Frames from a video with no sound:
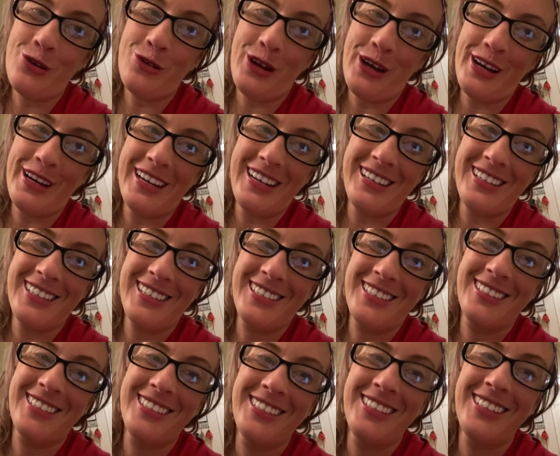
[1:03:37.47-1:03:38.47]
right.
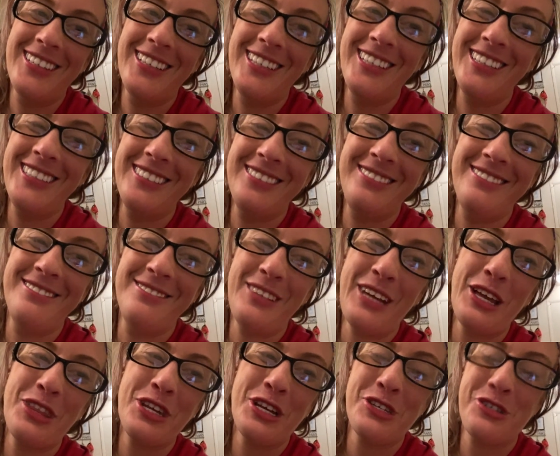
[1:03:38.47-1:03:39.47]
I
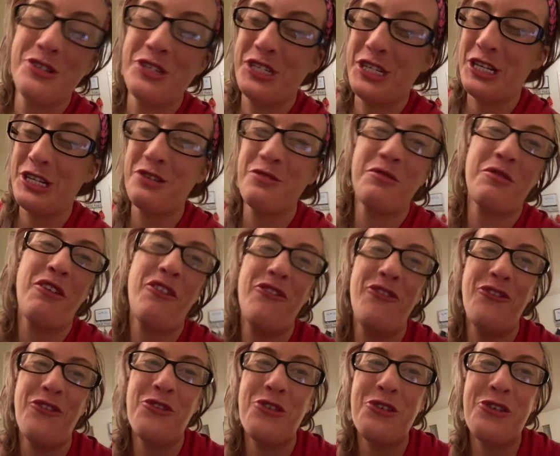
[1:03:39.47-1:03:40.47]
thought you said you were
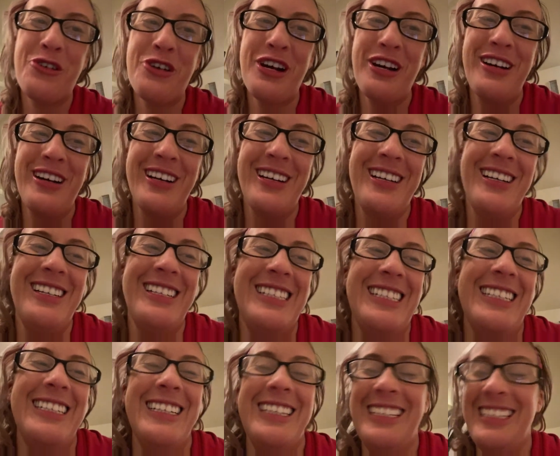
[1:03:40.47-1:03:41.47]
4.
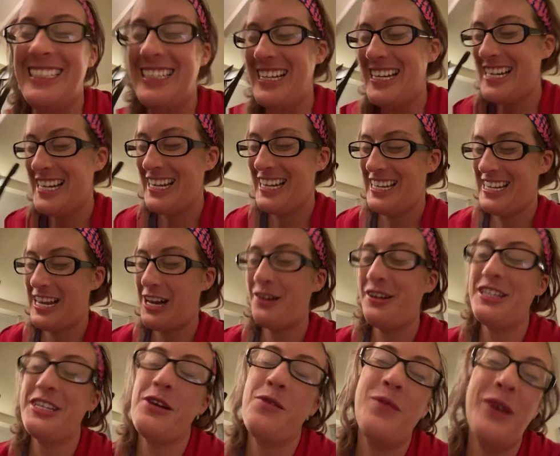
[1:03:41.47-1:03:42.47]
I
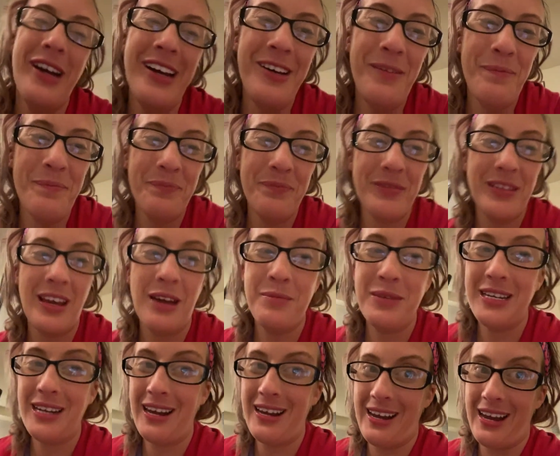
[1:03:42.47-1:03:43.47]
was like, well, I
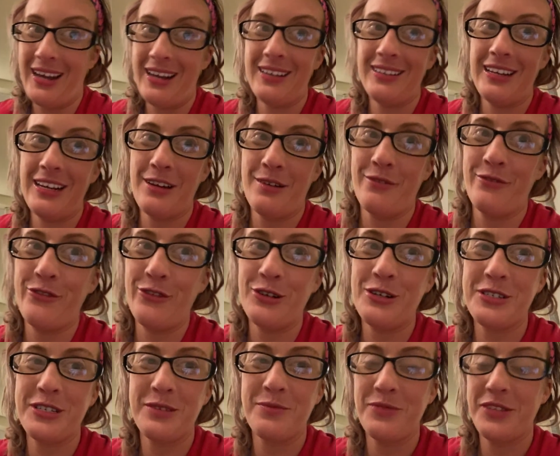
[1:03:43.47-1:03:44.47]
mean, I act like I'm 4
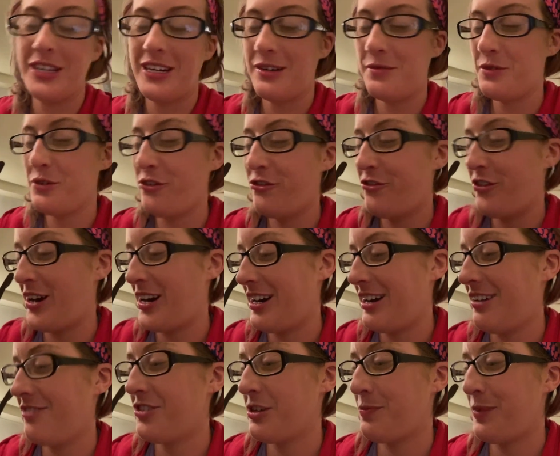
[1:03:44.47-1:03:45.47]
sometimes or
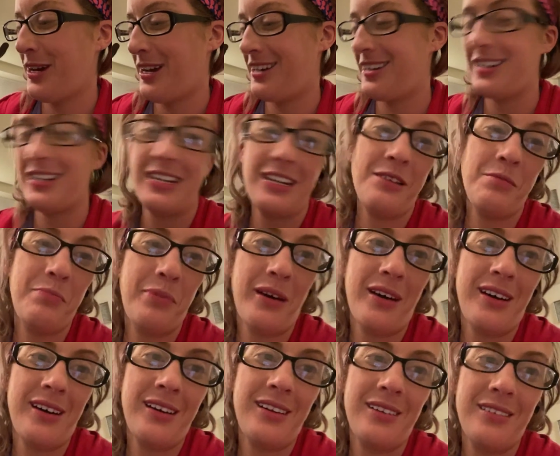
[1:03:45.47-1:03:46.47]
5, depending,
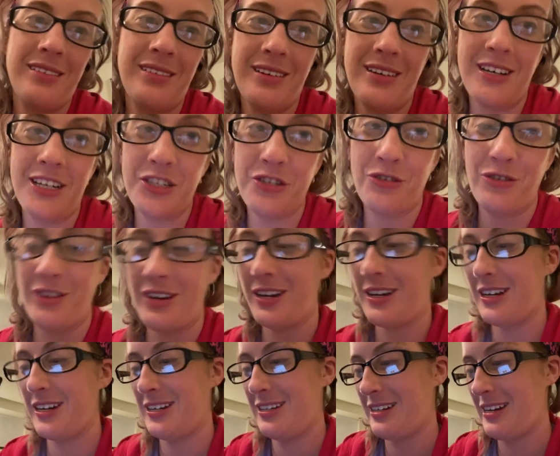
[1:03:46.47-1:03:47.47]
but I
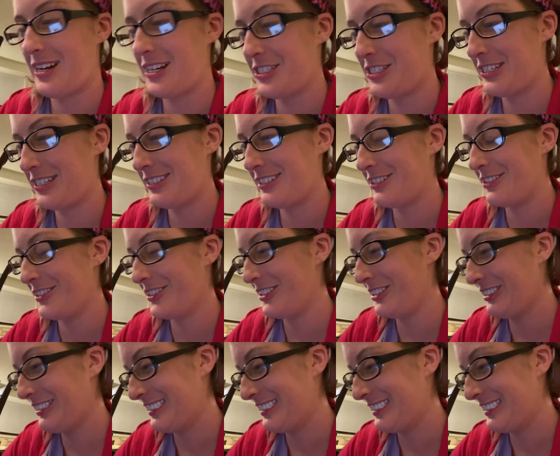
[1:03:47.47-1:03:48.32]
try not to.